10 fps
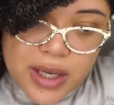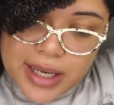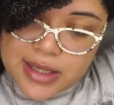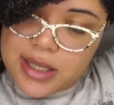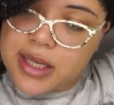you
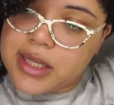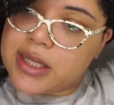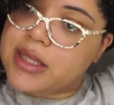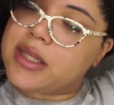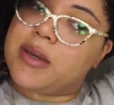guys can at
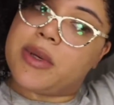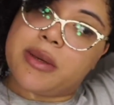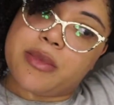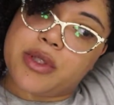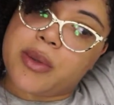least see what
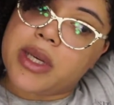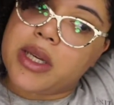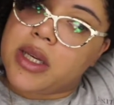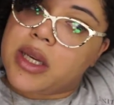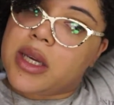I'm
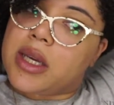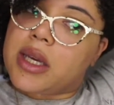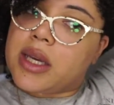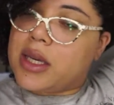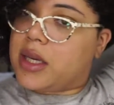doing,
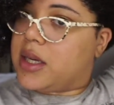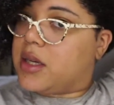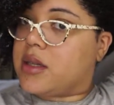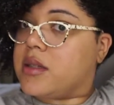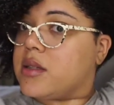
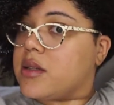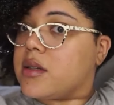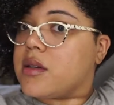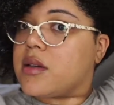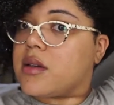and
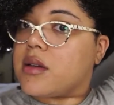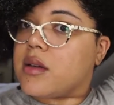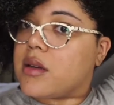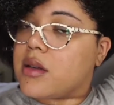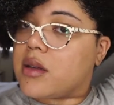
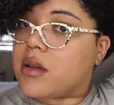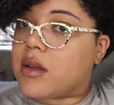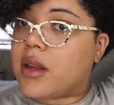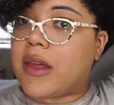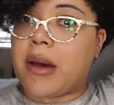
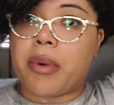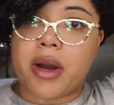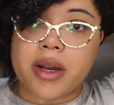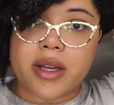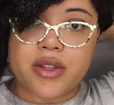that
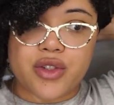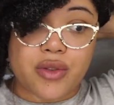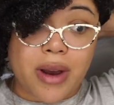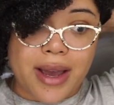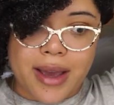part can
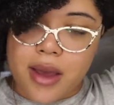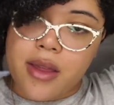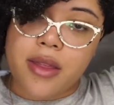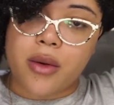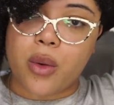dry
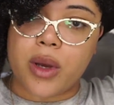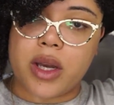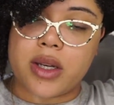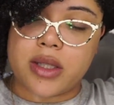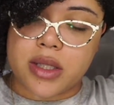the
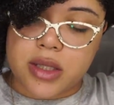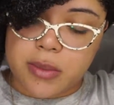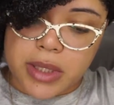quickest